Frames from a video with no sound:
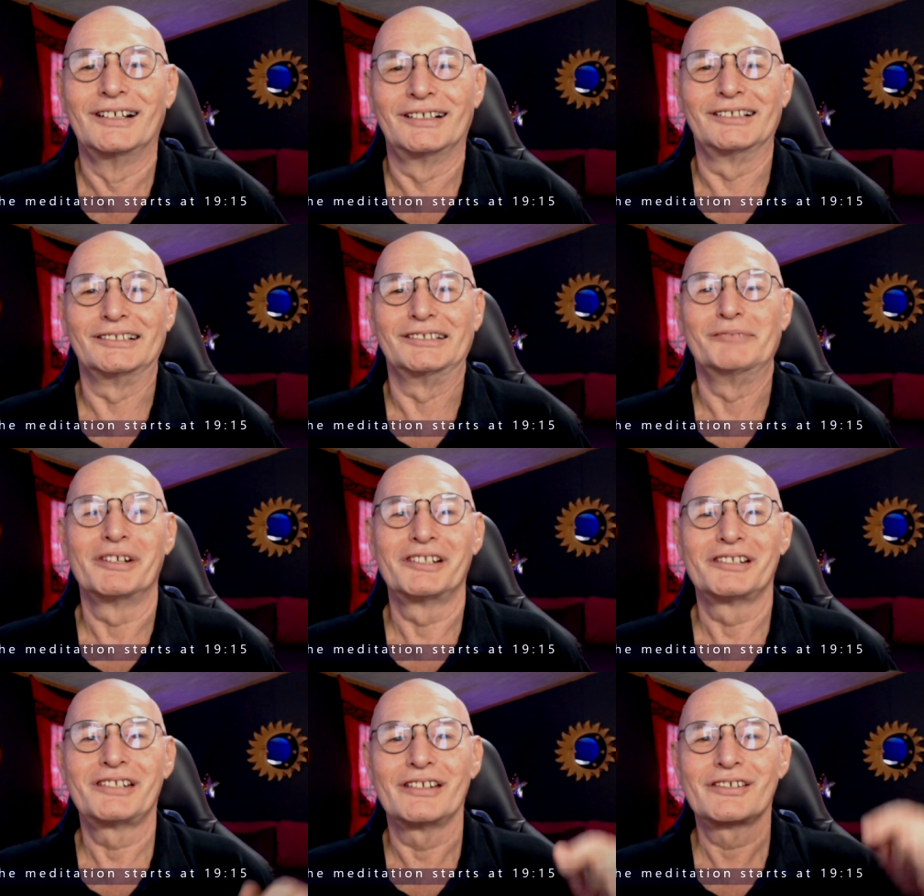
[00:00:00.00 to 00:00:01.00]
uh,
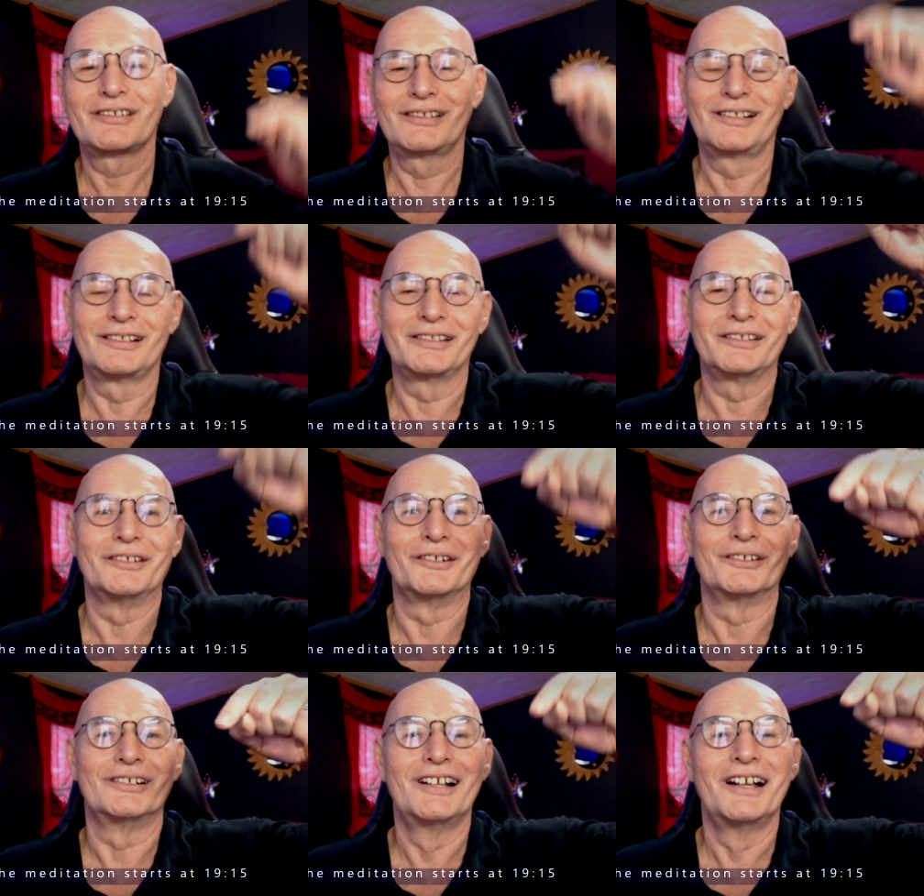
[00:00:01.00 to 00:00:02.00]
meditation, you
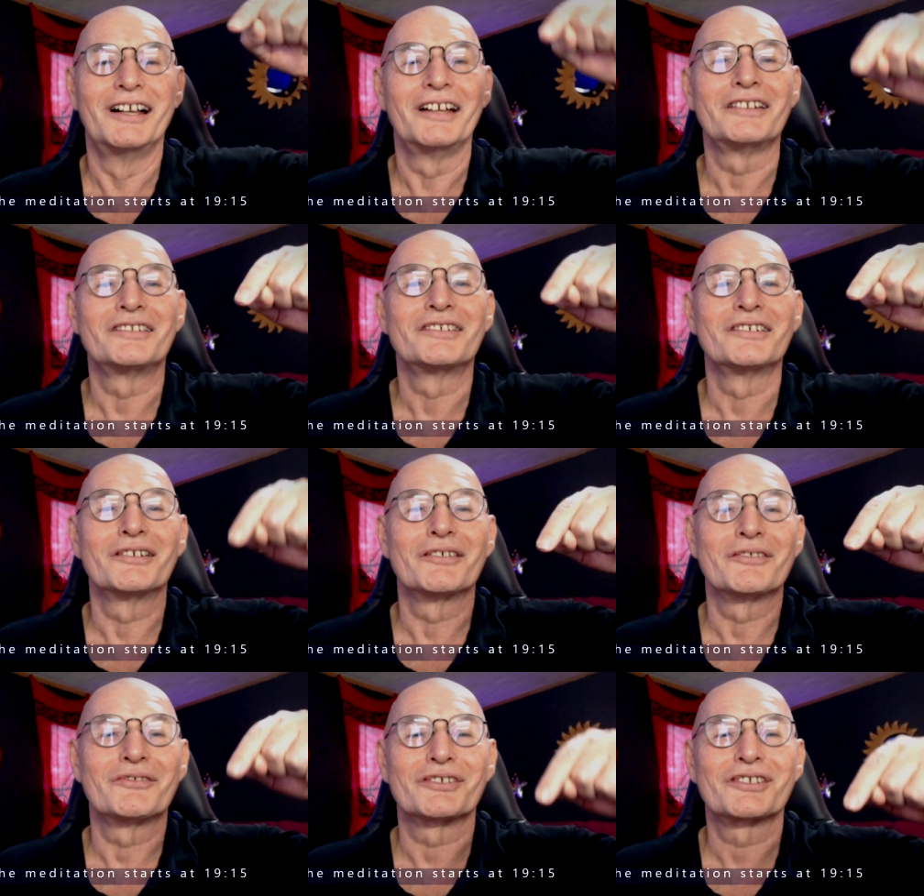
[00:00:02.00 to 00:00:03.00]
know, at uh,
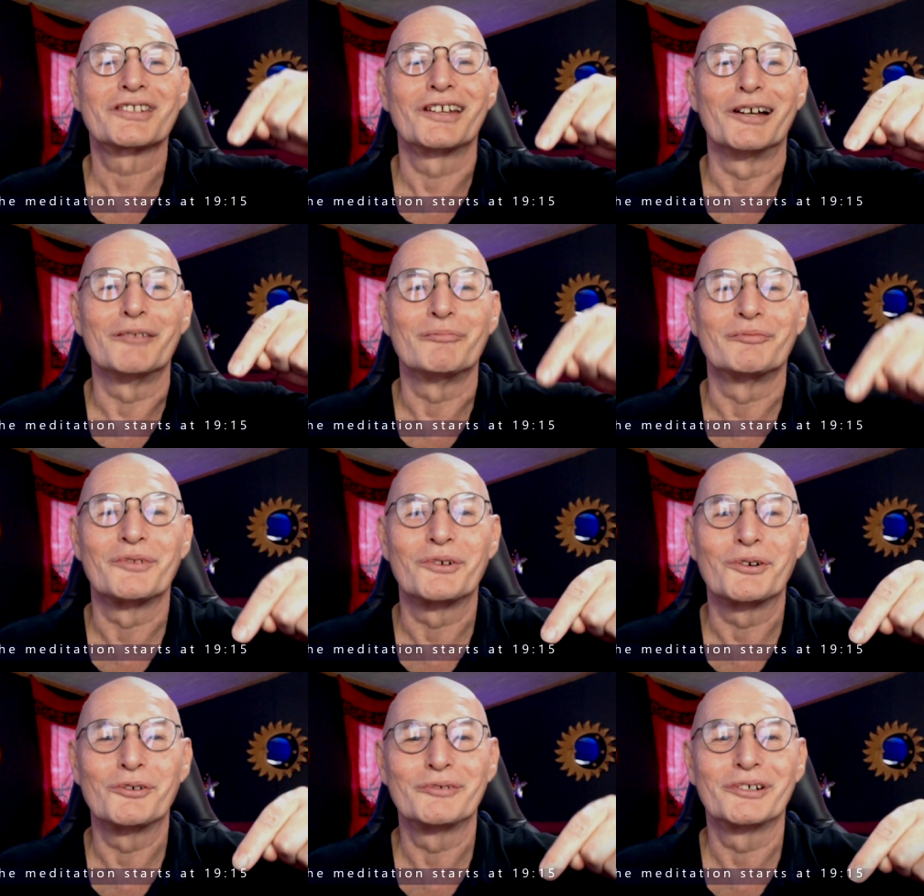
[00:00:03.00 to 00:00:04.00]
this time
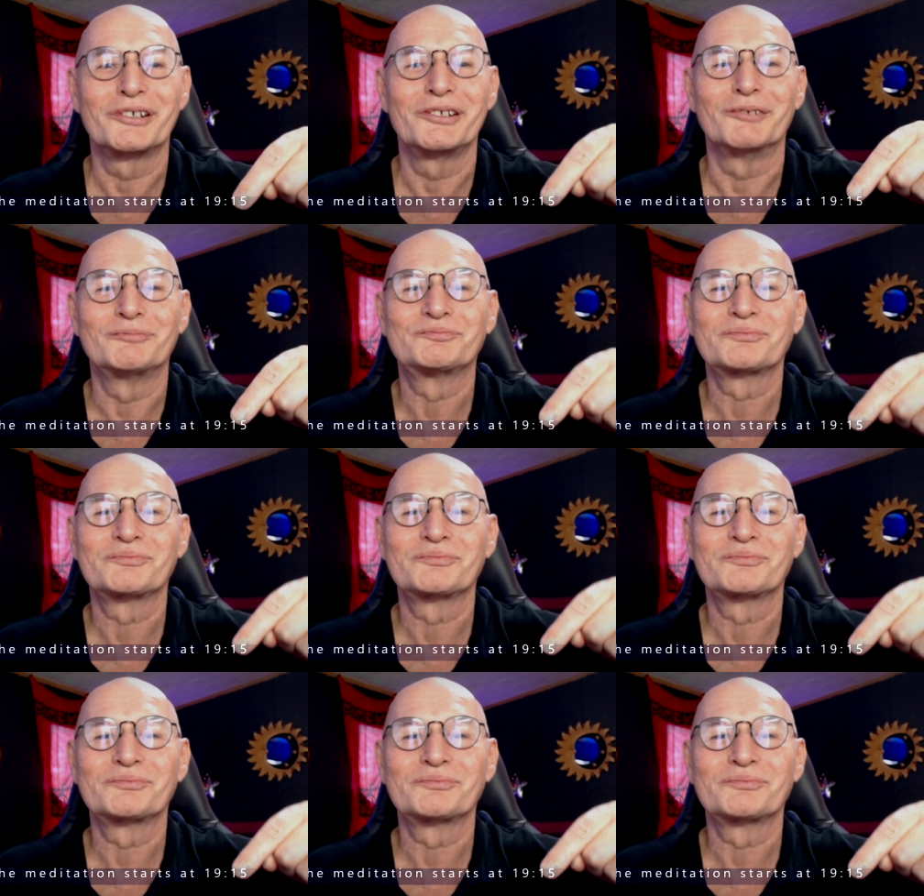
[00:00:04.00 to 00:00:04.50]
over here.